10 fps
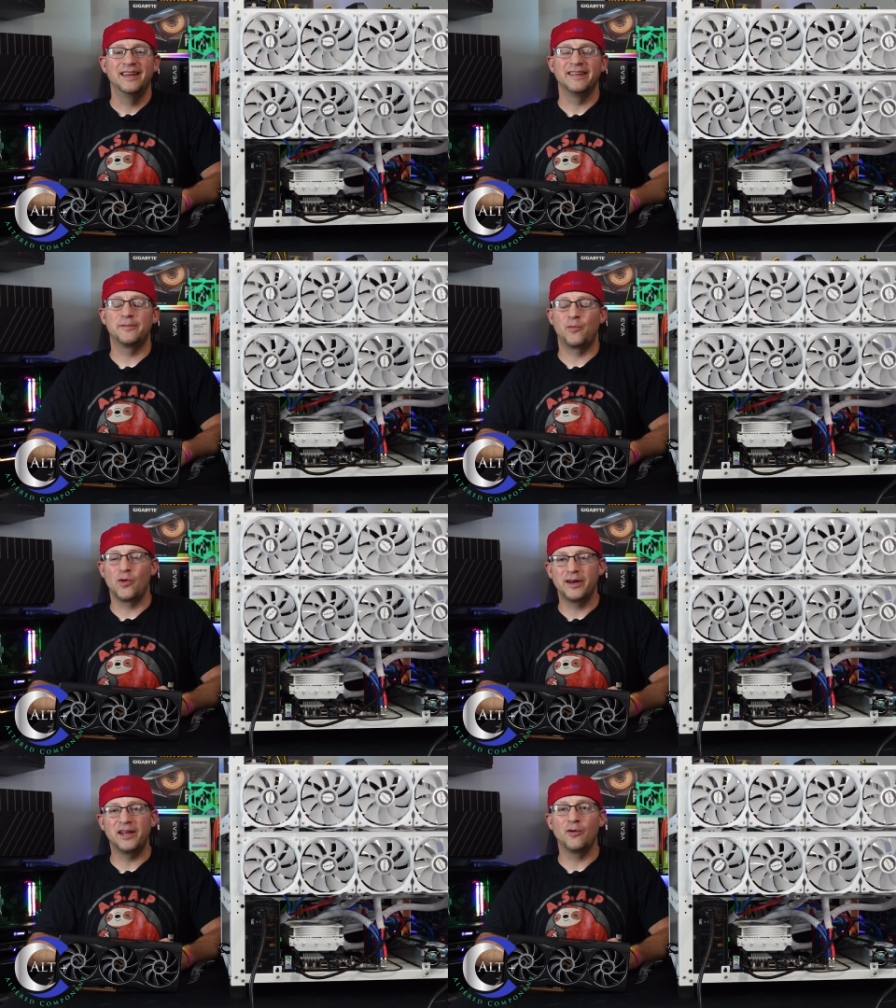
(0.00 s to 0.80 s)
It's
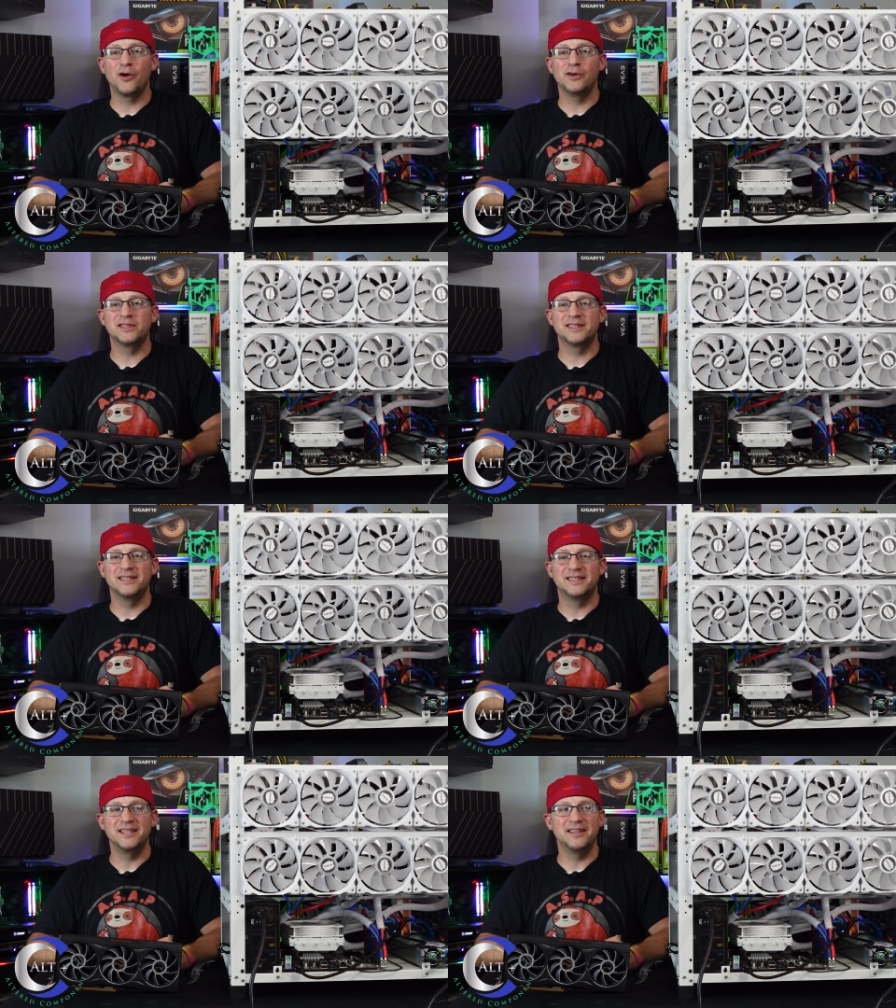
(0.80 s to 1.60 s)
pretty gross
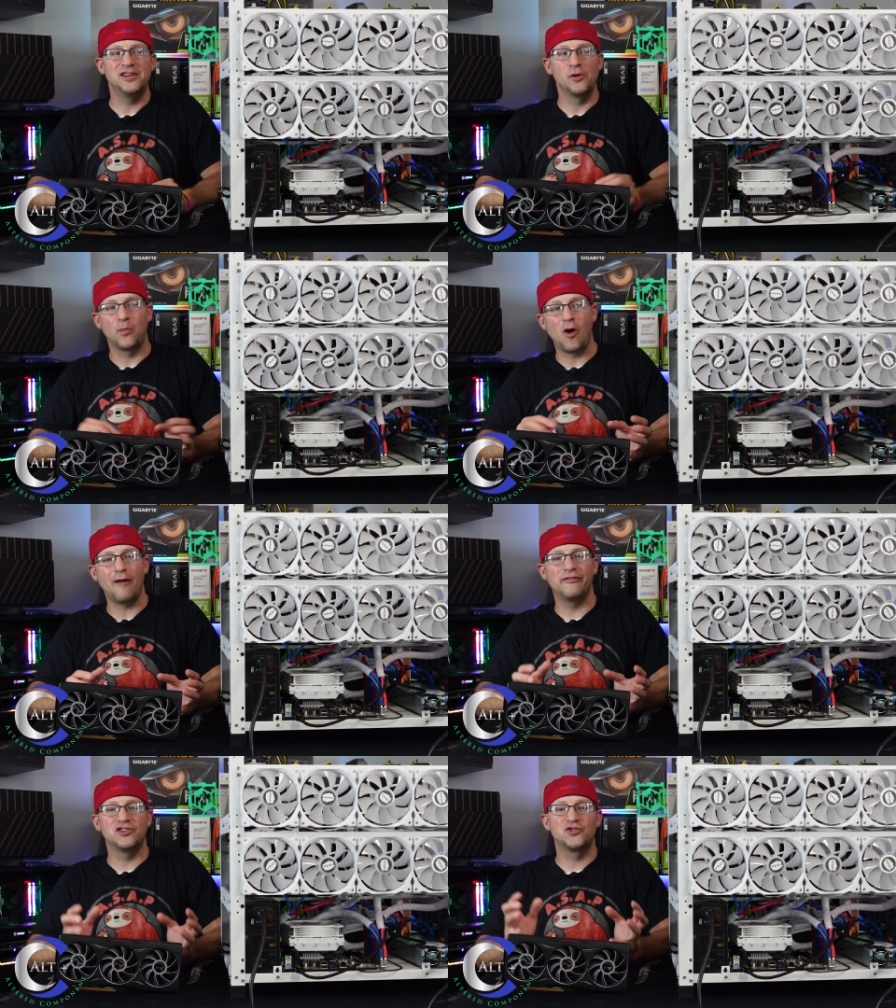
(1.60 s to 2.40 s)
to see your
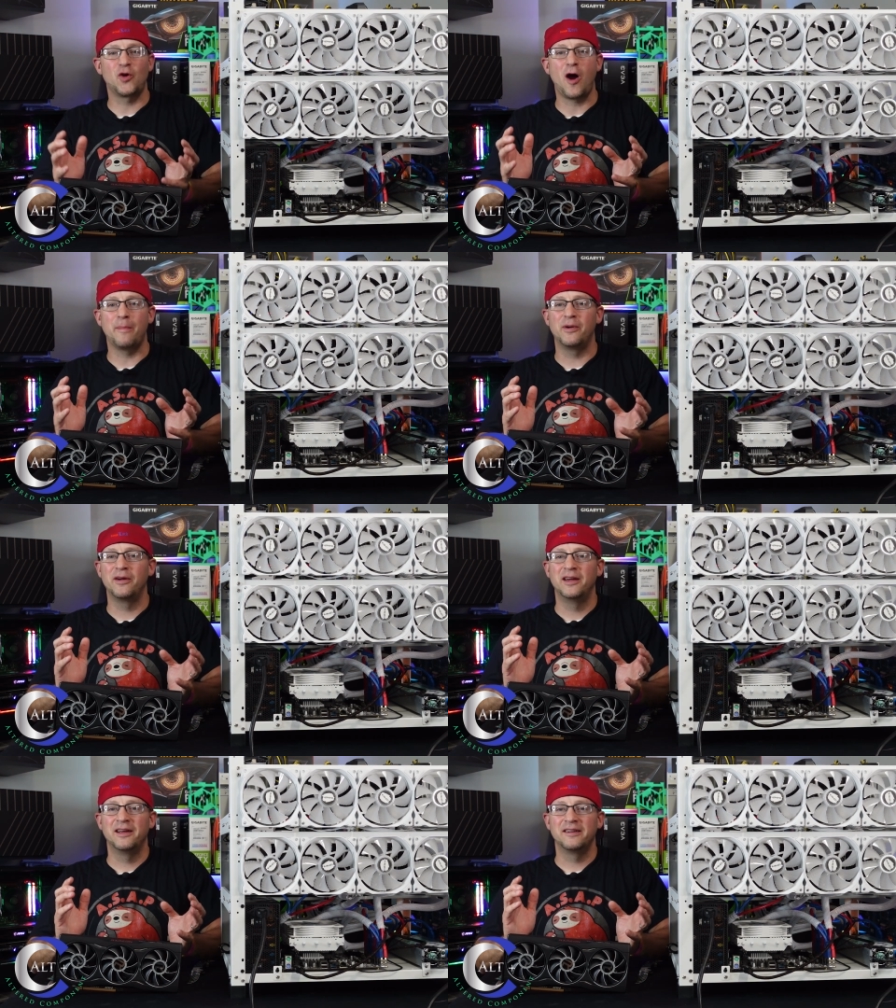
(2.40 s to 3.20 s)
profits drop
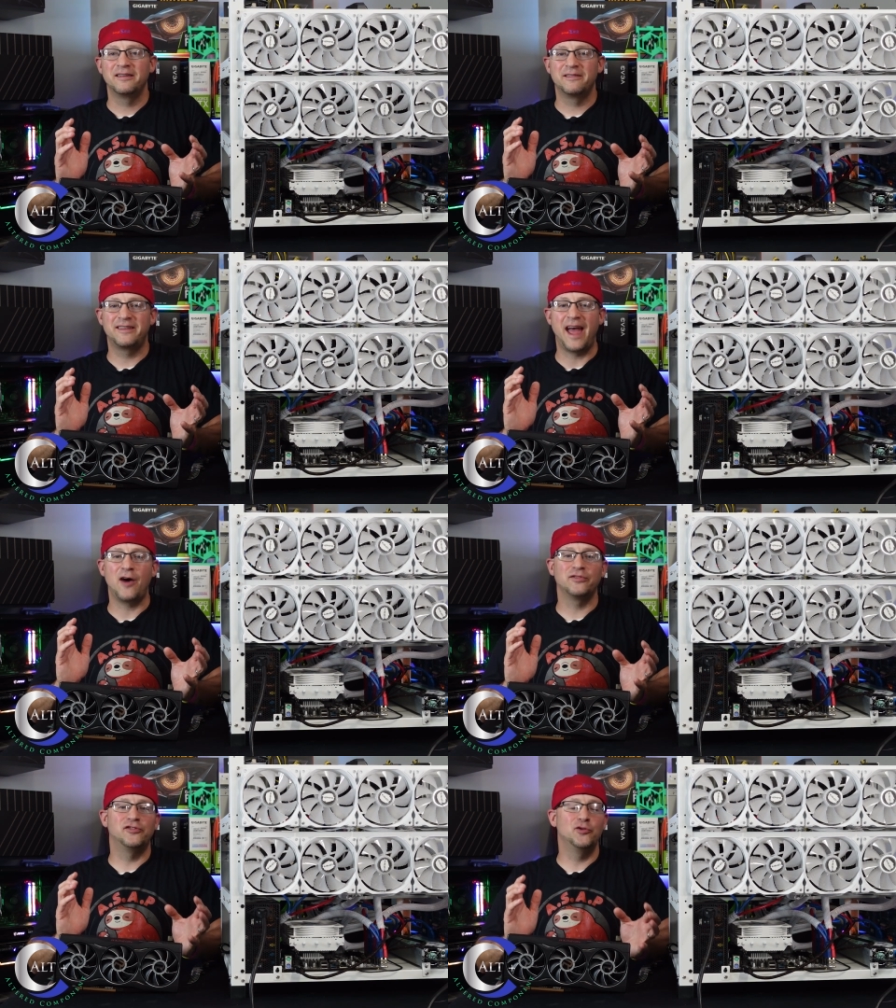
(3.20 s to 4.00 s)

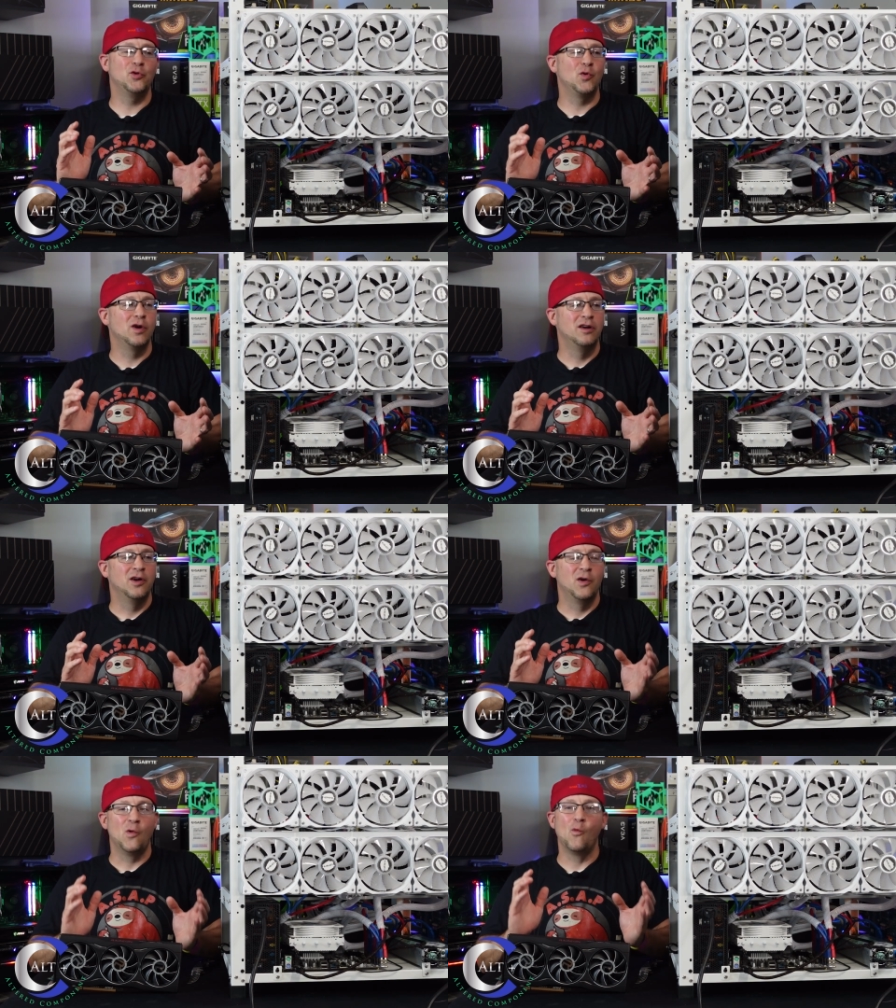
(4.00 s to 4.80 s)
down to
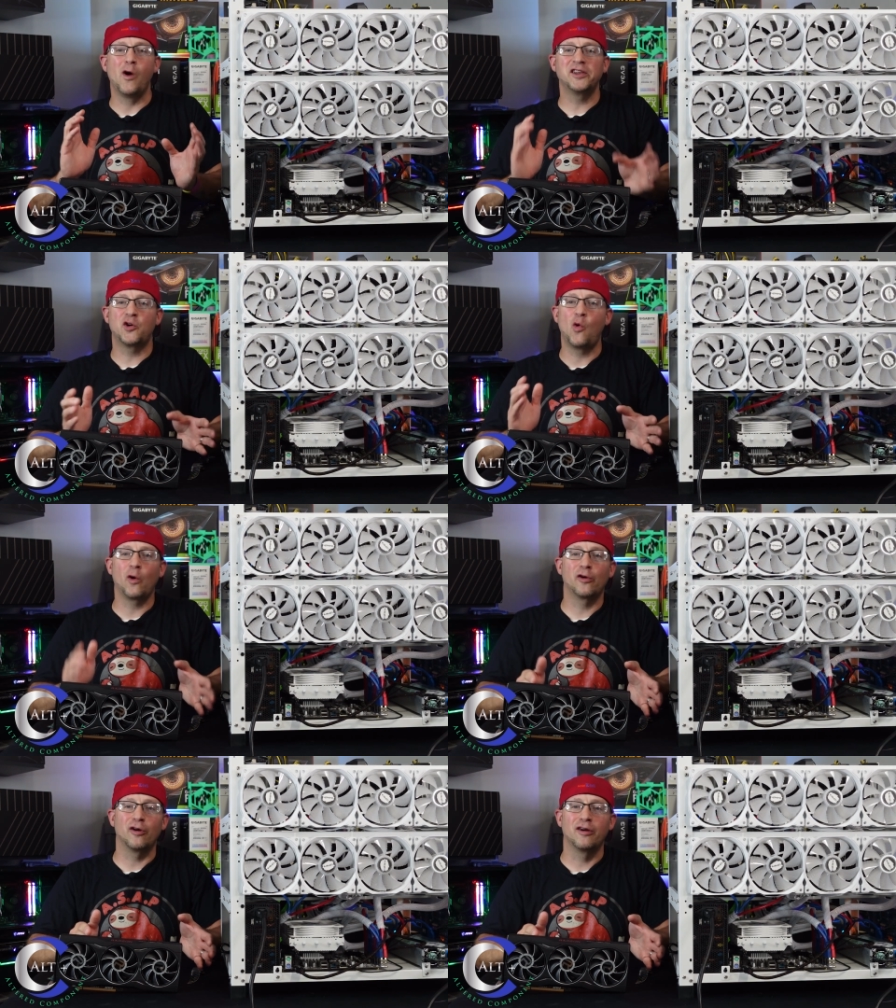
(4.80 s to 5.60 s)
one
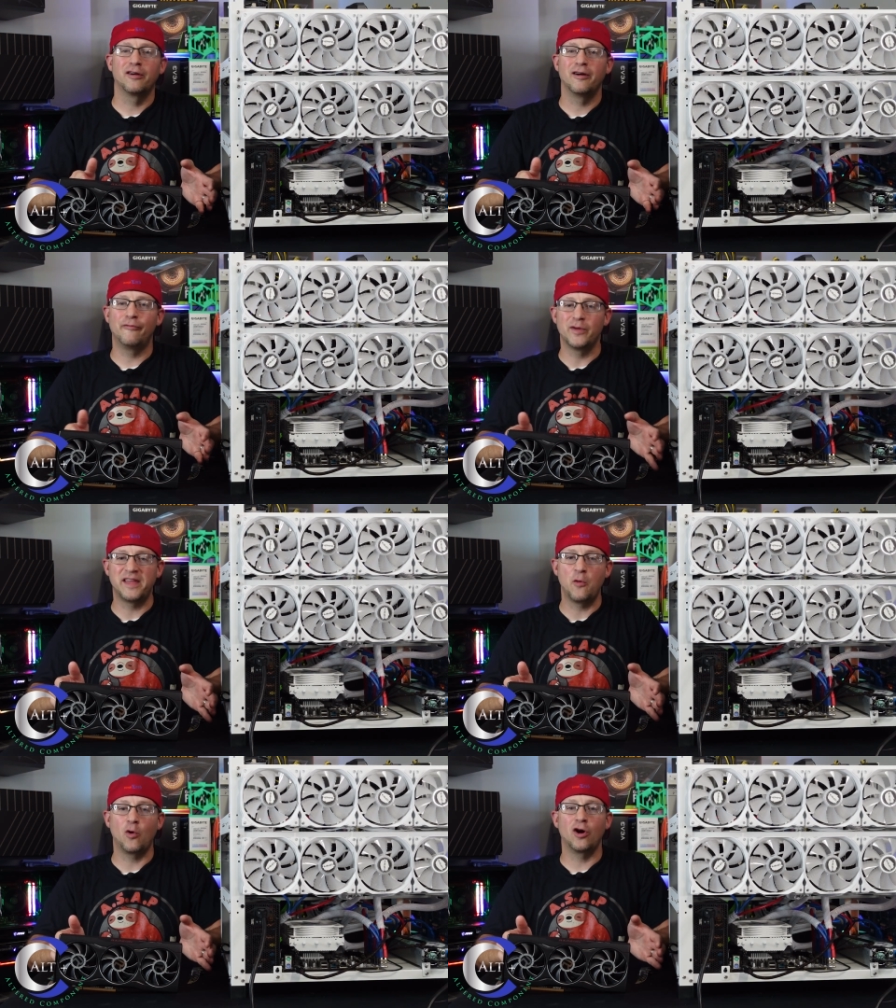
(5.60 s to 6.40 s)
quarter of what
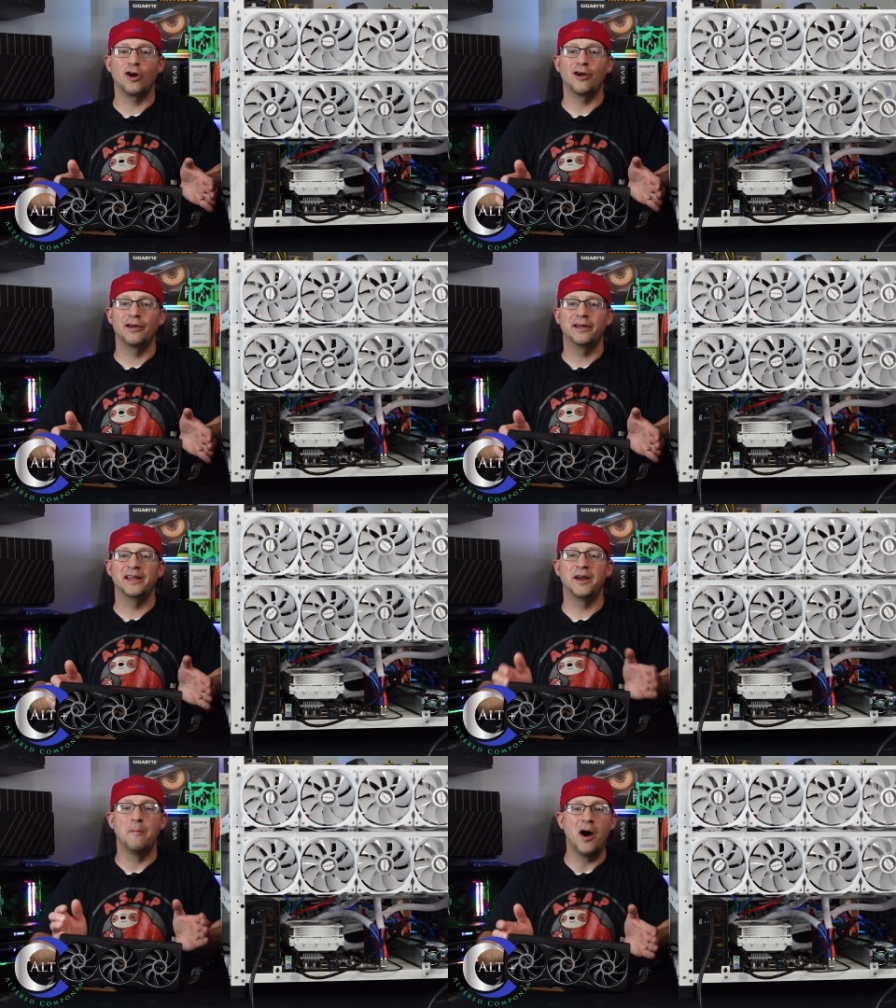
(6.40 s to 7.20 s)
they were
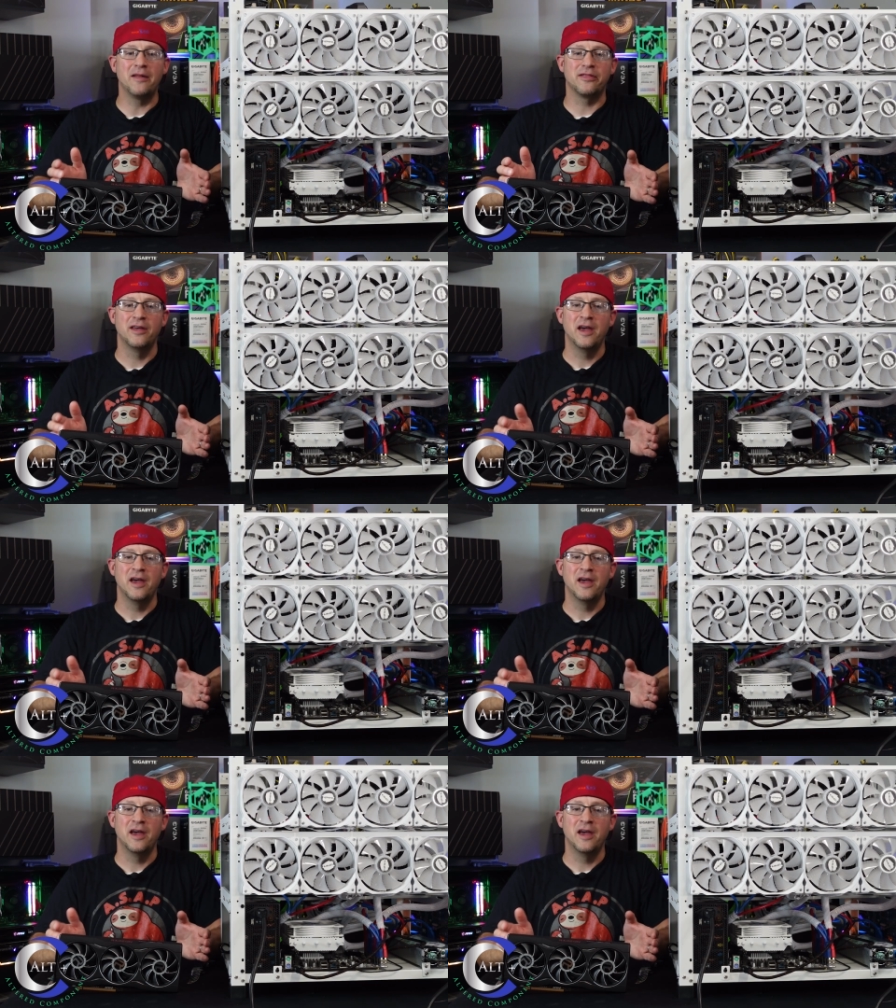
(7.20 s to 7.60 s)
in a month.